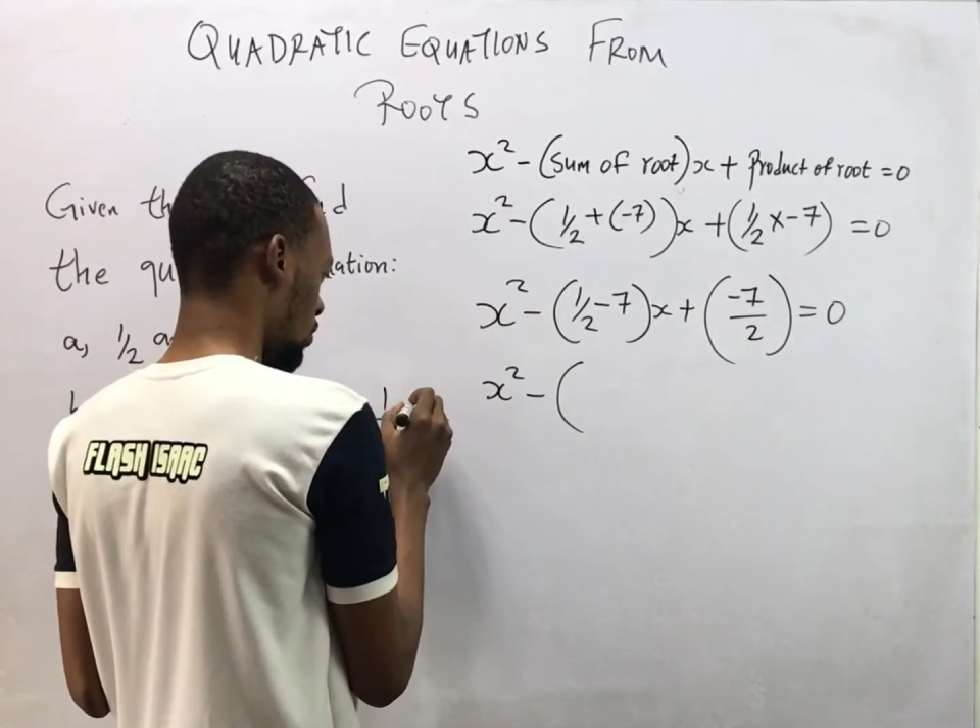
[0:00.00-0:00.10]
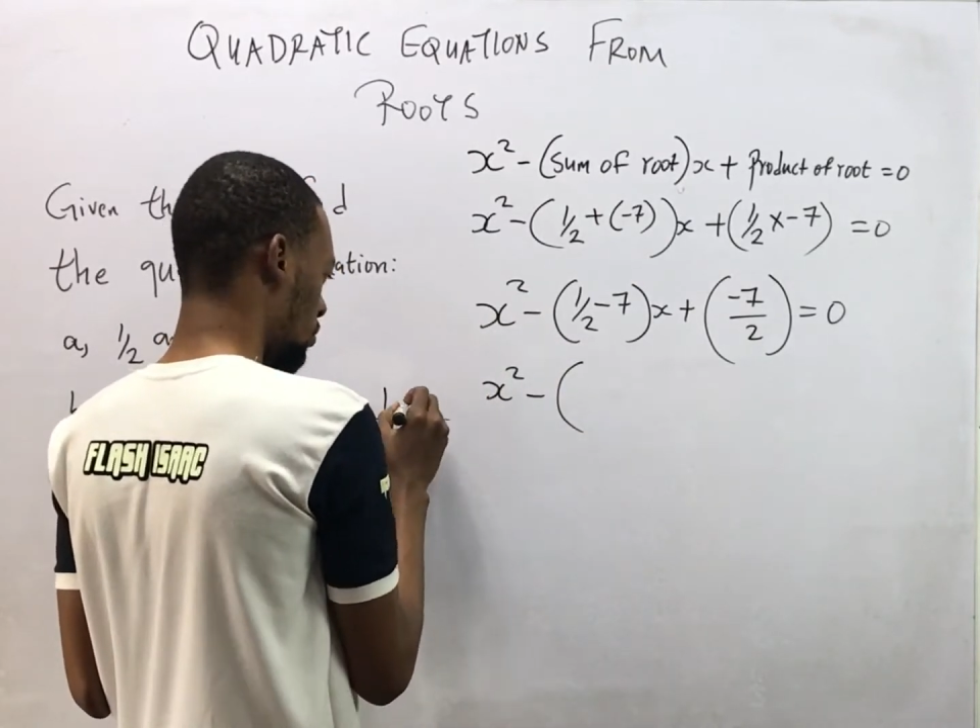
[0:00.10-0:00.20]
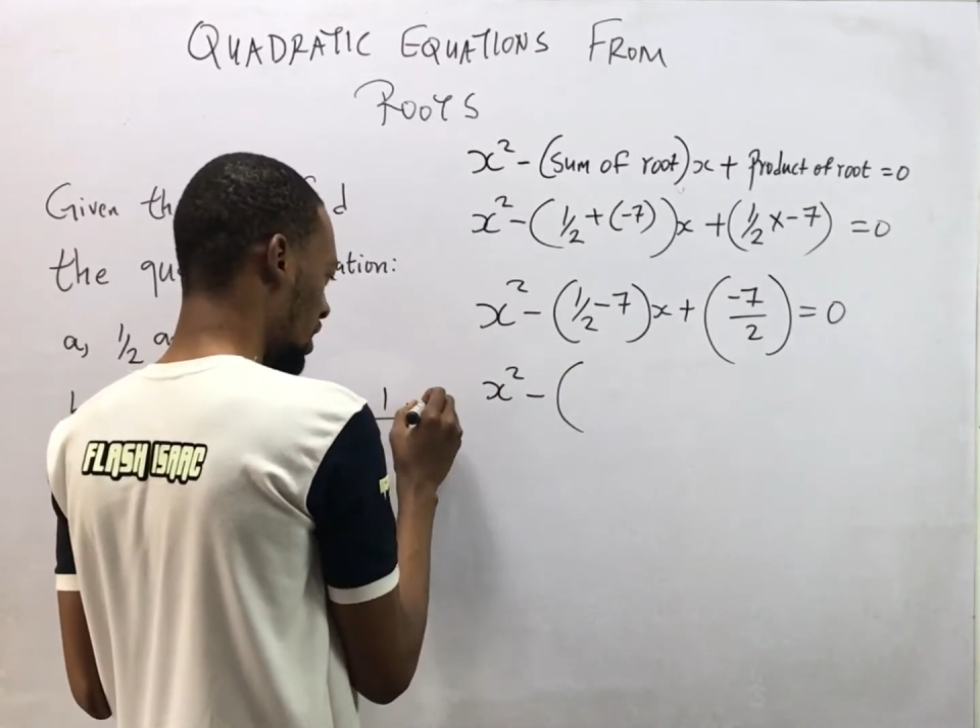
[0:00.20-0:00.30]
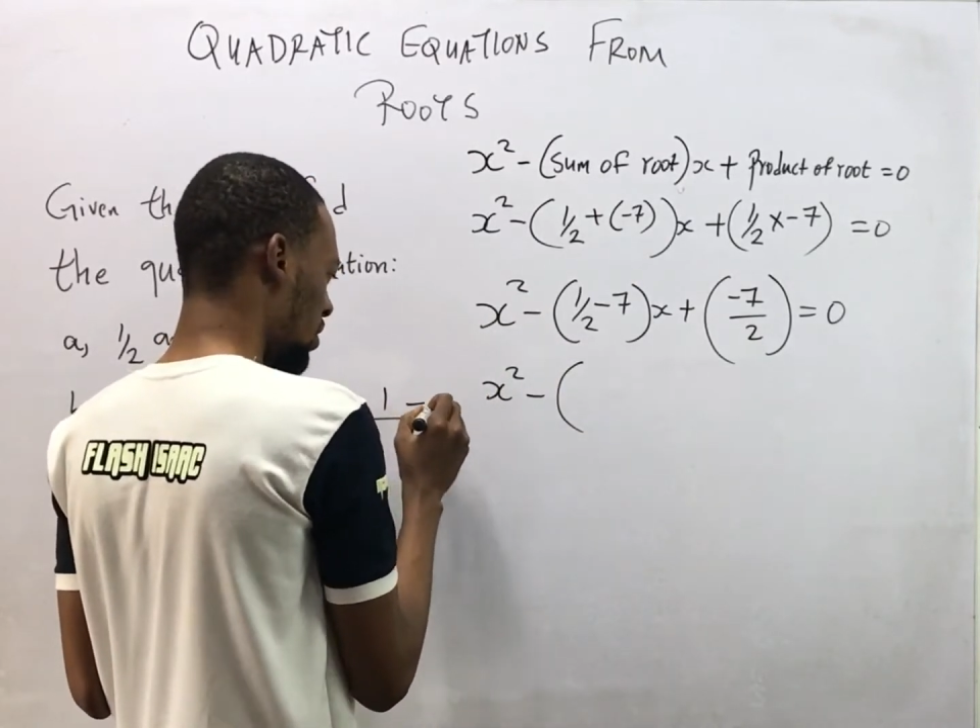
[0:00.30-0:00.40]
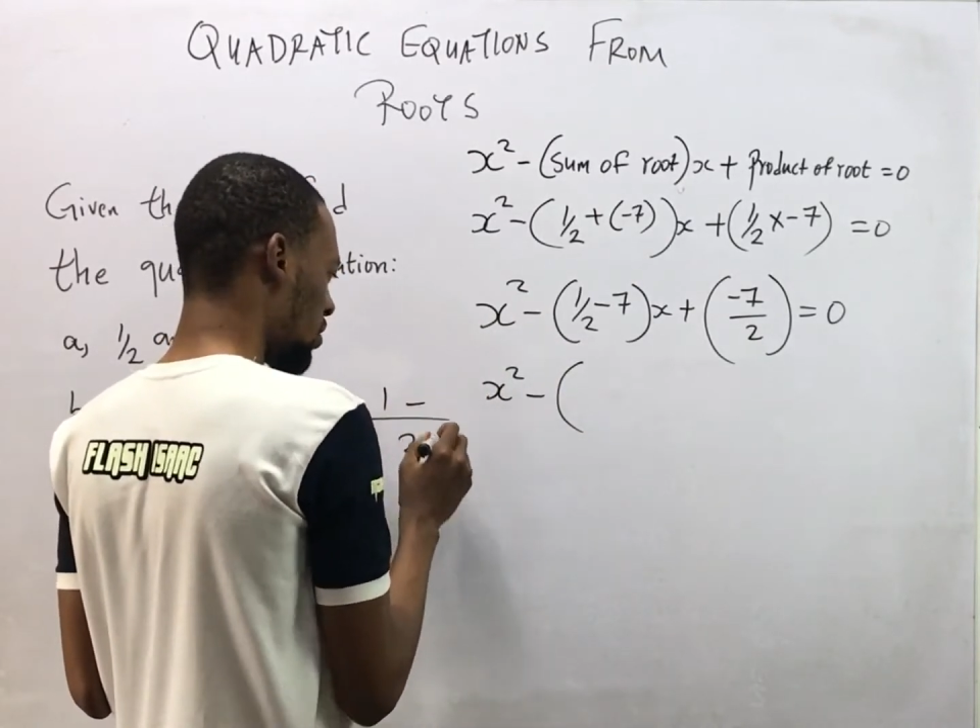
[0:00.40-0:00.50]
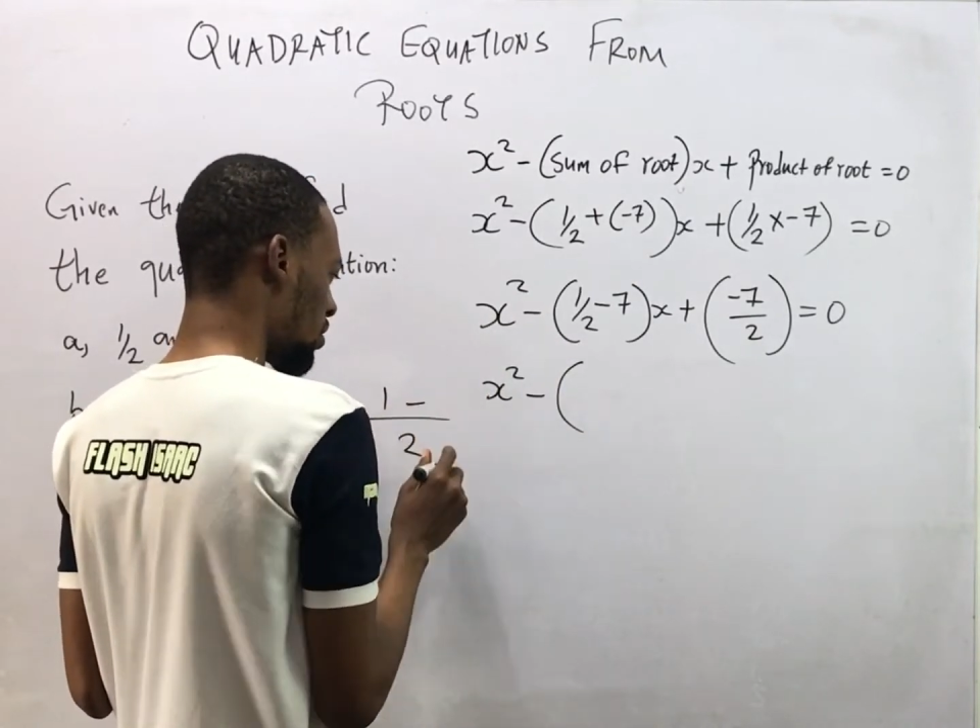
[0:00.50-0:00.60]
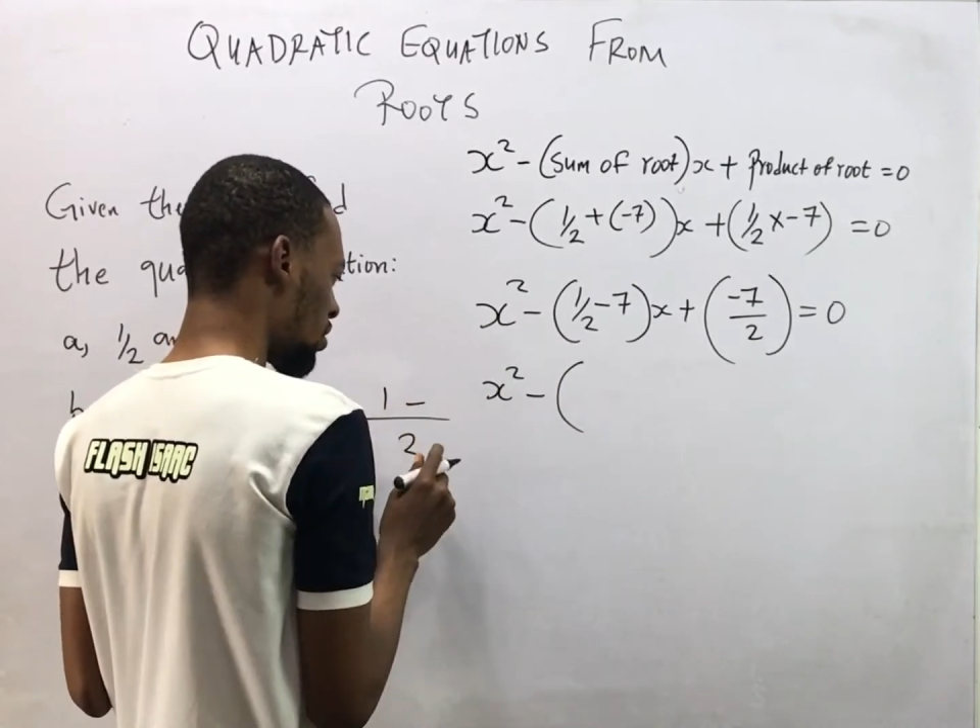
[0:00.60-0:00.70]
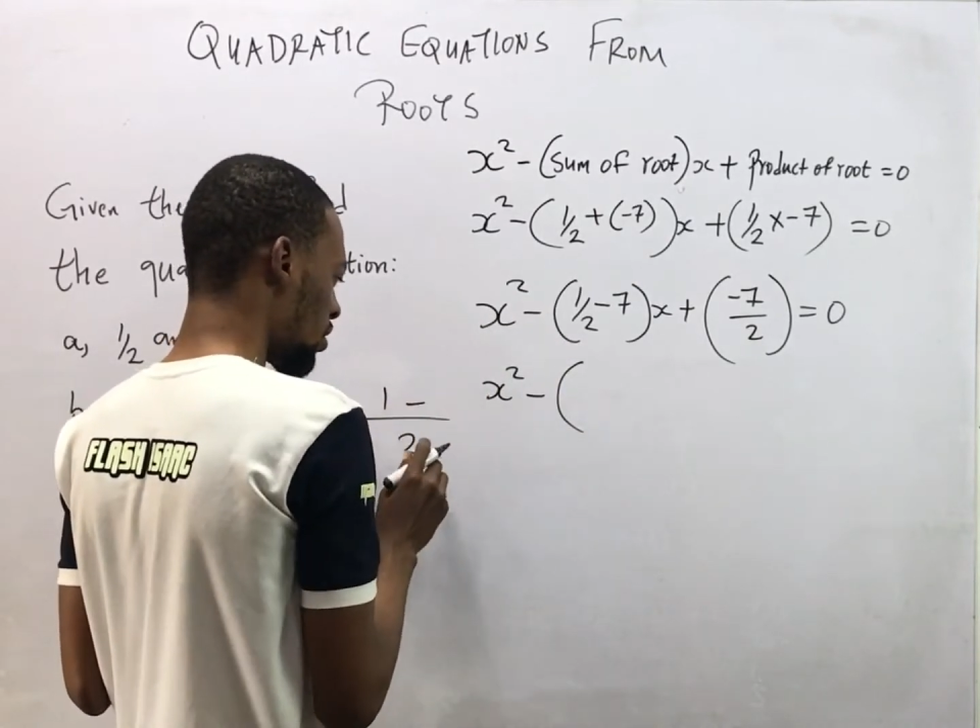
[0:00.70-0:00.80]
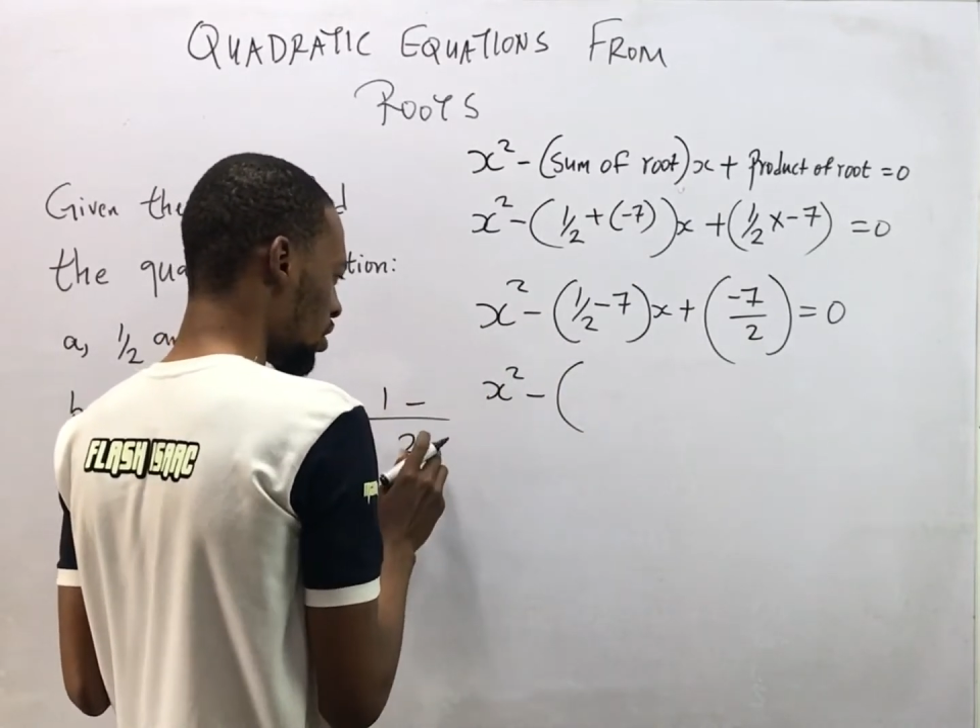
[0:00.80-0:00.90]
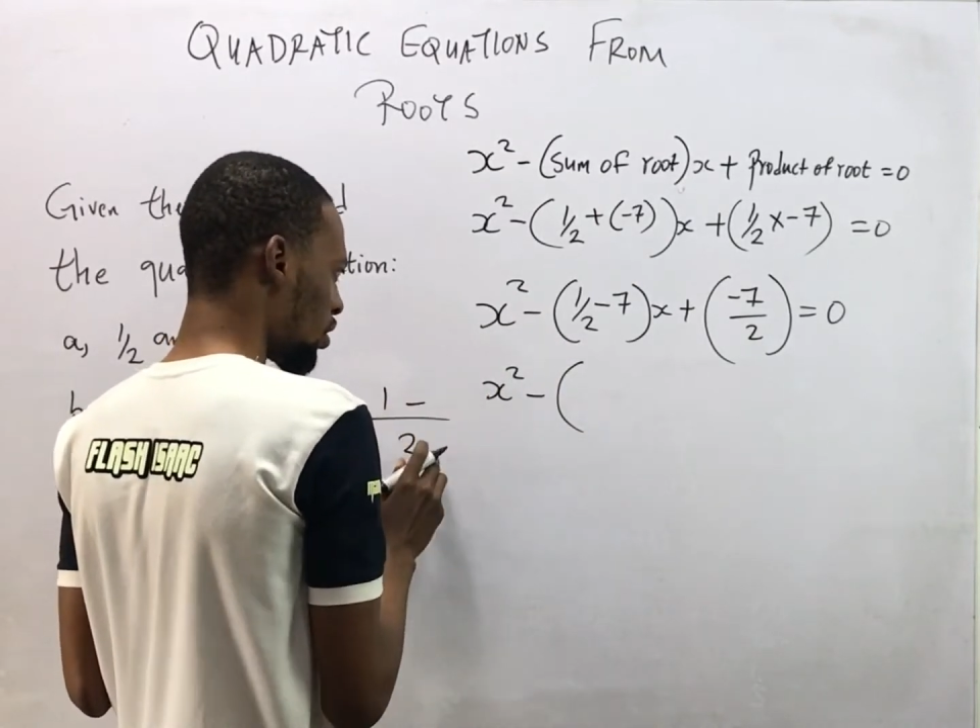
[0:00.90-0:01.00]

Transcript: Minus,